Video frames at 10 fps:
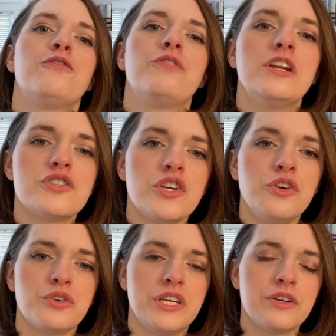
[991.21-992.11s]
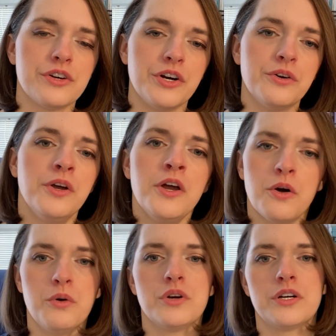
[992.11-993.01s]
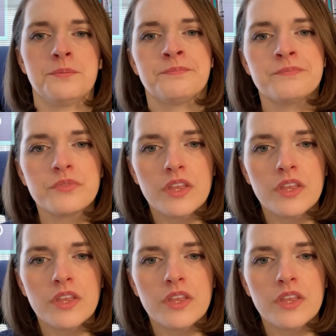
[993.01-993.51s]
finishing your hero, or